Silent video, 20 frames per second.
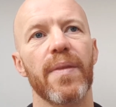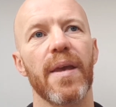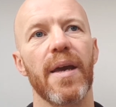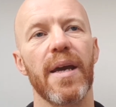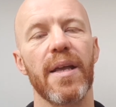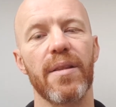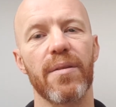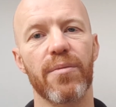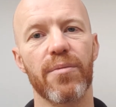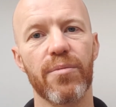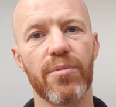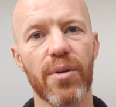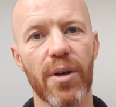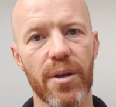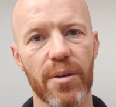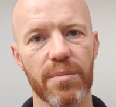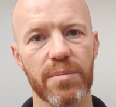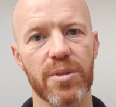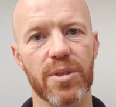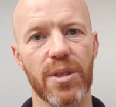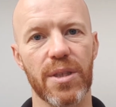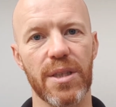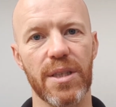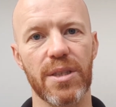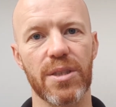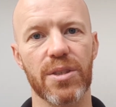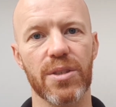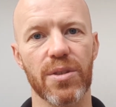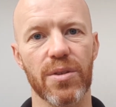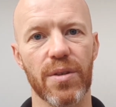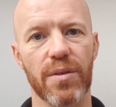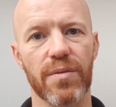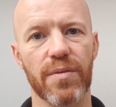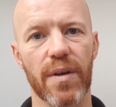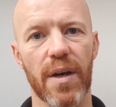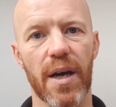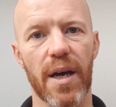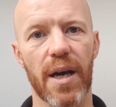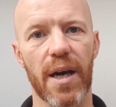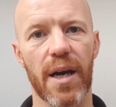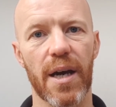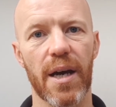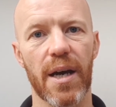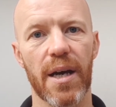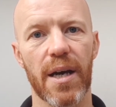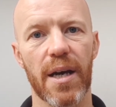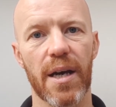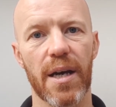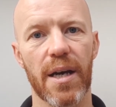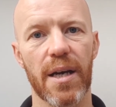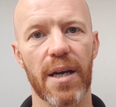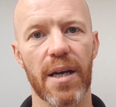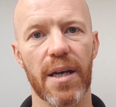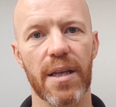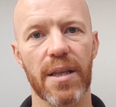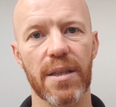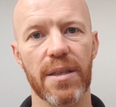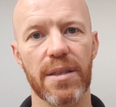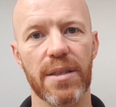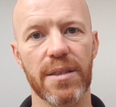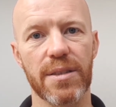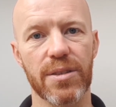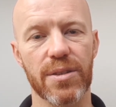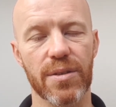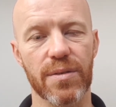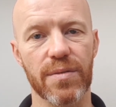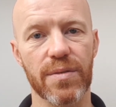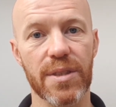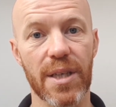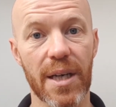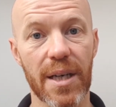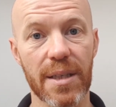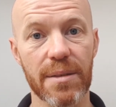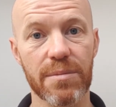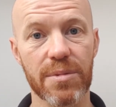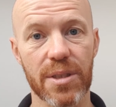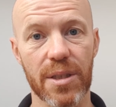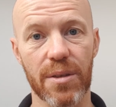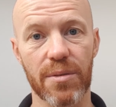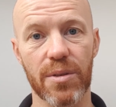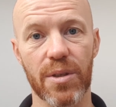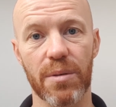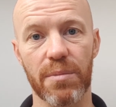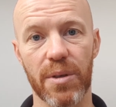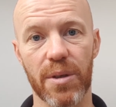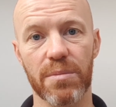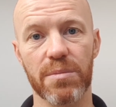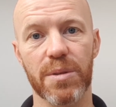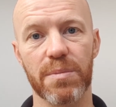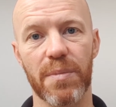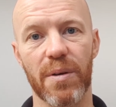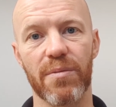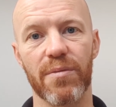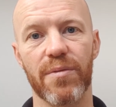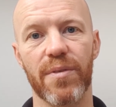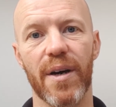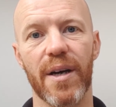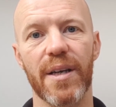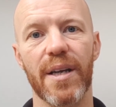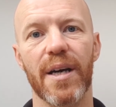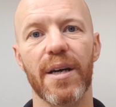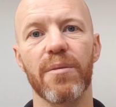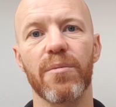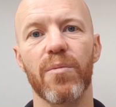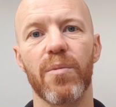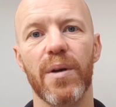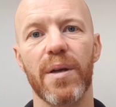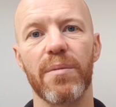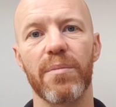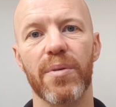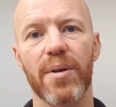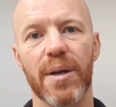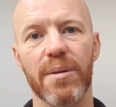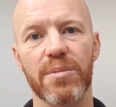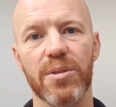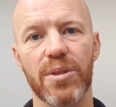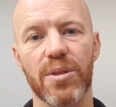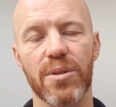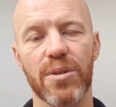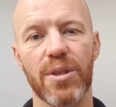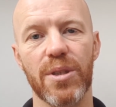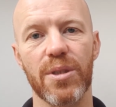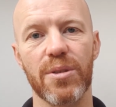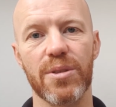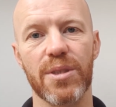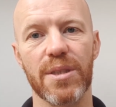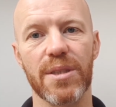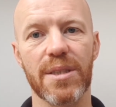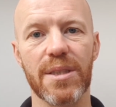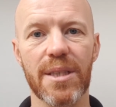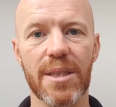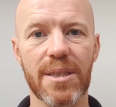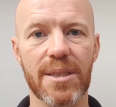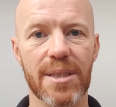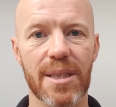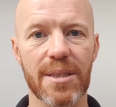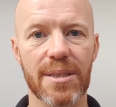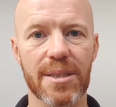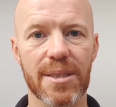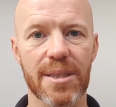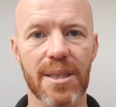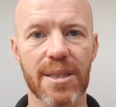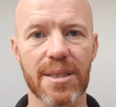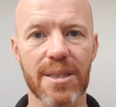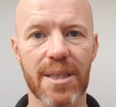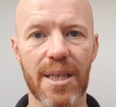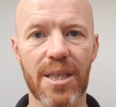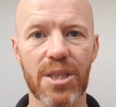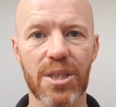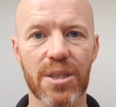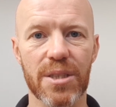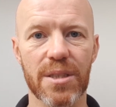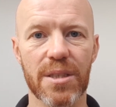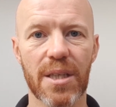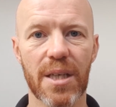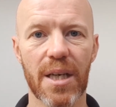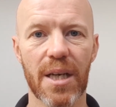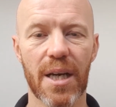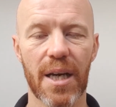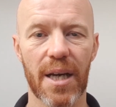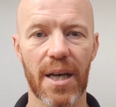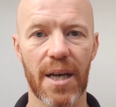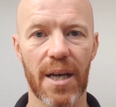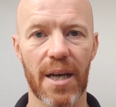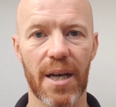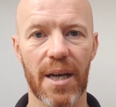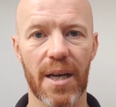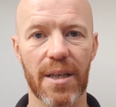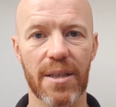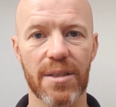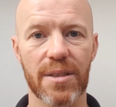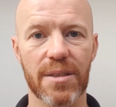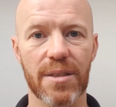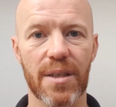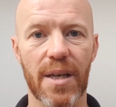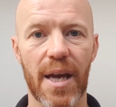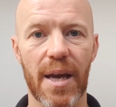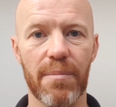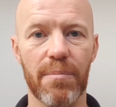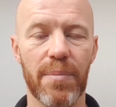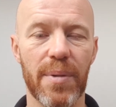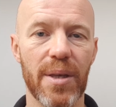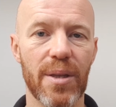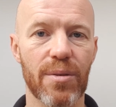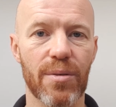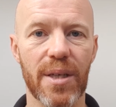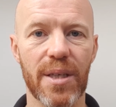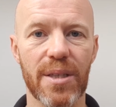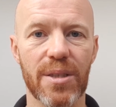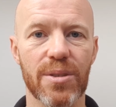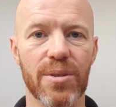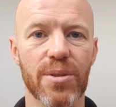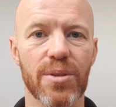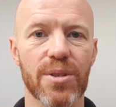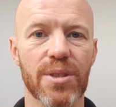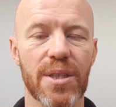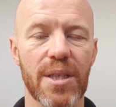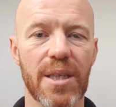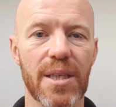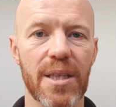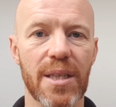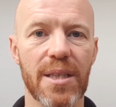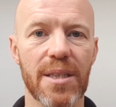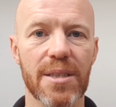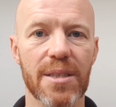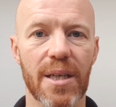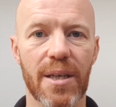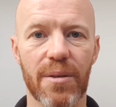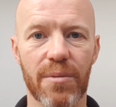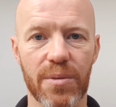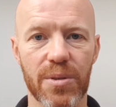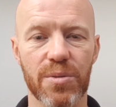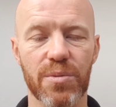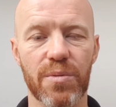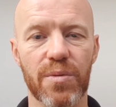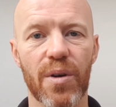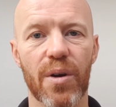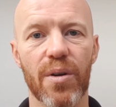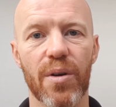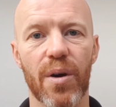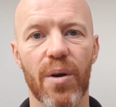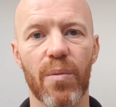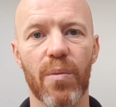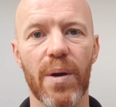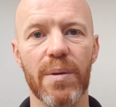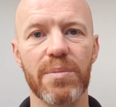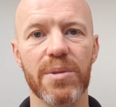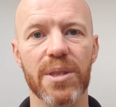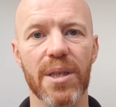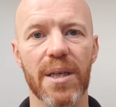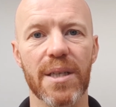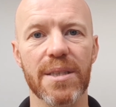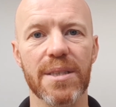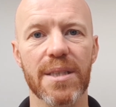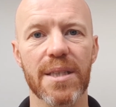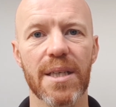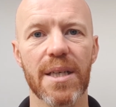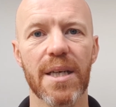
In the run-up to these sort of times, so coming up to bonfire night, when perhaps you're using desensitization MP3s or CDs like the ones we've got on our website,